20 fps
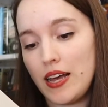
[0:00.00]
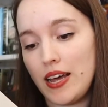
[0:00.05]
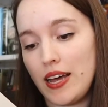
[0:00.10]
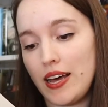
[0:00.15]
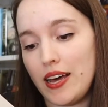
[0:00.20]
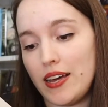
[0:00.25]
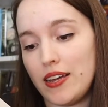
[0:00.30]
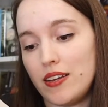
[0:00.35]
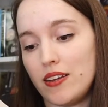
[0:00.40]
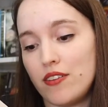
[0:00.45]

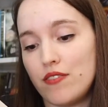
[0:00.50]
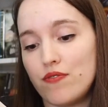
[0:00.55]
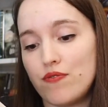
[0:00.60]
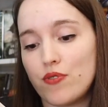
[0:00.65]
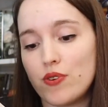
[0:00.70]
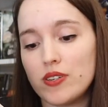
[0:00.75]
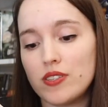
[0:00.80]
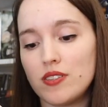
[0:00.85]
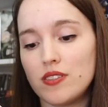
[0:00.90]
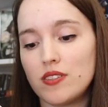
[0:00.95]
And it
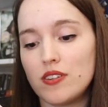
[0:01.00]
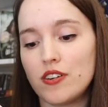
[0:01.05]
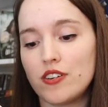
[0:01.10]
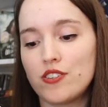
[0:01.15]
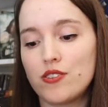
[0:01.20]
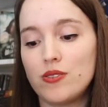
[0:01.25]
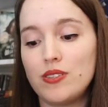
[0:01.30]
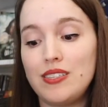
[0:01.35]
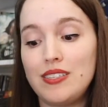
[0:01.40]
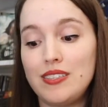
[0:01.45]
forces her
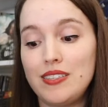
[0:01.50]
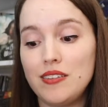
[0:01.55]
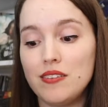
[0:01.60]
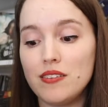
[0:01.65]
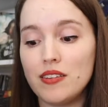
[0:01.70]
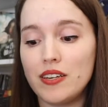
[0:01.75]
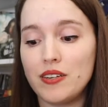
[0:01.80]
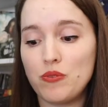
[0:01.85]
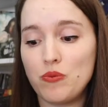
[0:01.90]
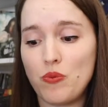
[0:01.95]
to
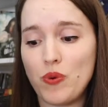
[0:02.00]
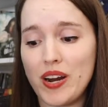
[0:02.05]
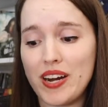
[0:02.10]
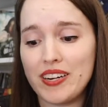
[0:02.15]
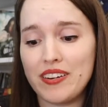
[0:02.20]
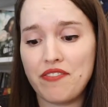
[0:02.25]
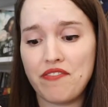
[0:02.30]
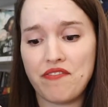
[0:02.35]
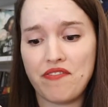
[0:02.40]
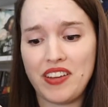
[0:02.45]
steal and wear
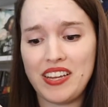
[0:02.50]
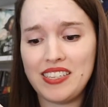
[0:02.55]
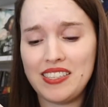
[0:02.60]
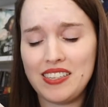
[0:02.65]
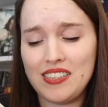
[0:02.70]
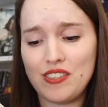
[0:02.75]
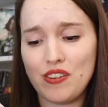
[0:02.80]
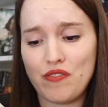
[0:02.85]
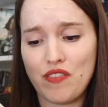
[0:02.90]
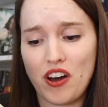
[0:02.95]
the
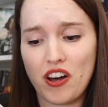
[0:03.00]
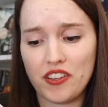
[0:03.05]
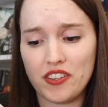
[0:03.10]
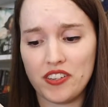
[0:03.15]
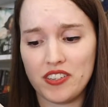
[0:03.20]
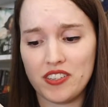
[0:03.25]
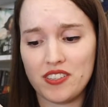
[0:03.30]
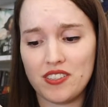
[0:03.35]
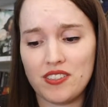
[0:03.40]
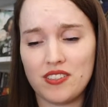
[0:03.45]
faces of
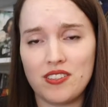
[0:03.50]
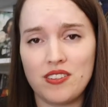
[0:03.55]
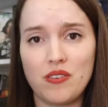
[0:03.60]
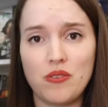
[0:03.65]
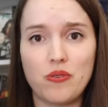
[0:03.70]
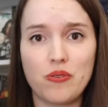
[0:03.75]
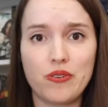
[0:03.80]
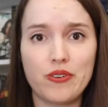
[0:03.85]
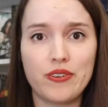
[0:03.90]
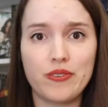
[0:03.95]
others,
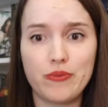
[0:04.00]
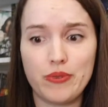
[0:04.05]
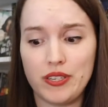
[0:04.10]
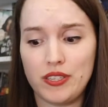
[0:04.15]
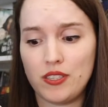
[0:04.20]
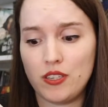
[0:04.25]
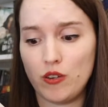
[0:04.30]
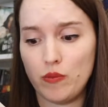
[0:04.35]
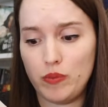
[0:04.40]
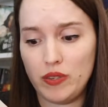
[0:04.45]
or
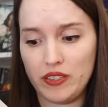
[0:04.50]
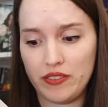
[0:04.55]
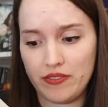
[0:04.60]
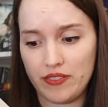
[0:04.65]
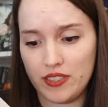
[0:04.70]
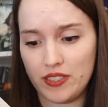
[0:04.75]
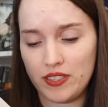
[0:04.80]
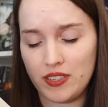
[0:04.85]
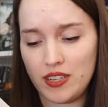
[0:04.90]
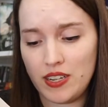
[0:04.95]
risk
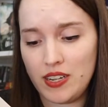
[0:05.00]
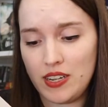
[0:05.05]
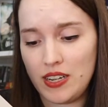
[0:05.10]
oblivion.